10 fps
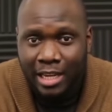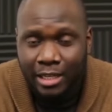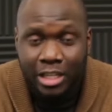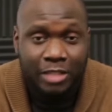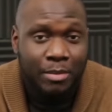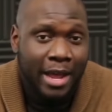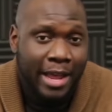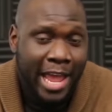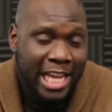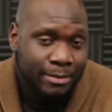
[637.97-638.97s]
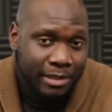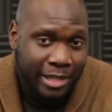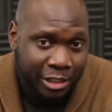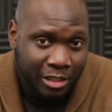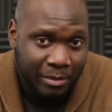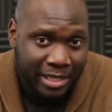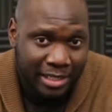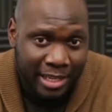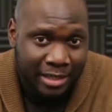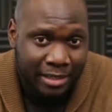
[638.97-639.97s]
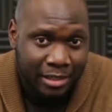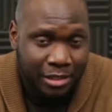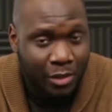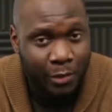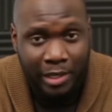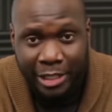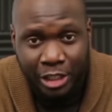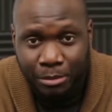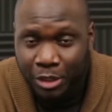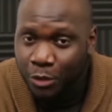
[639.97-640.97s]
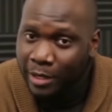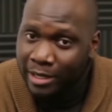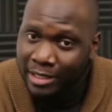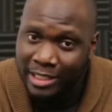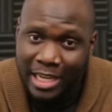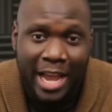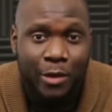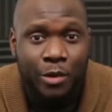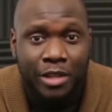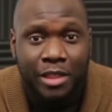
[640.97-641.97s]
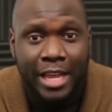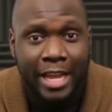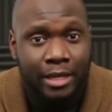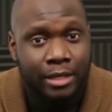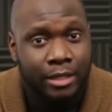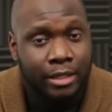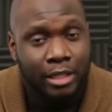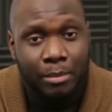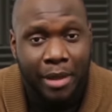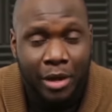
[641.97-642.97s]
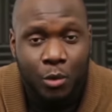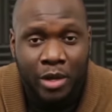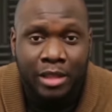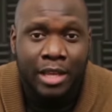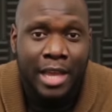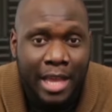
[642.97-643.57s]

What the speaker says: Does my explanation make sense? The relation between the tie width and the lapel width?